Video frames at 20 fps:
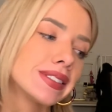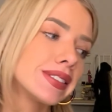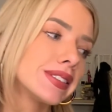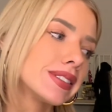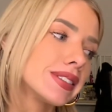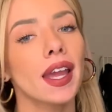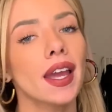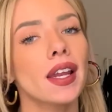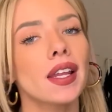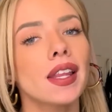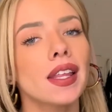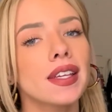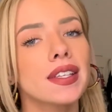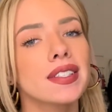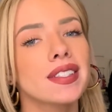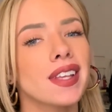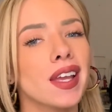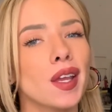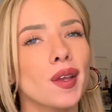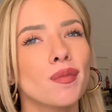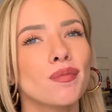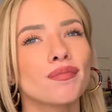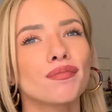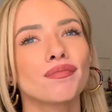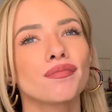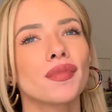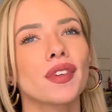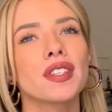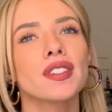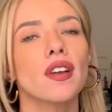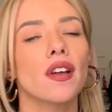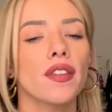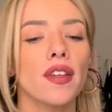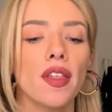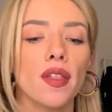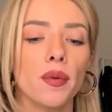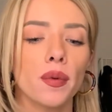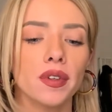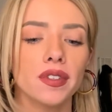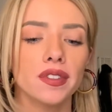Kind of like same as all the
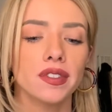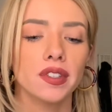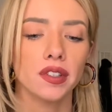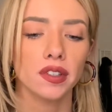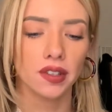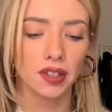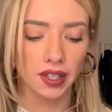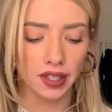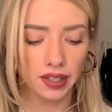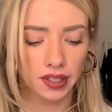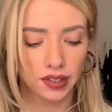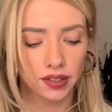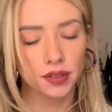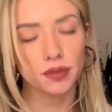other ones that look like this.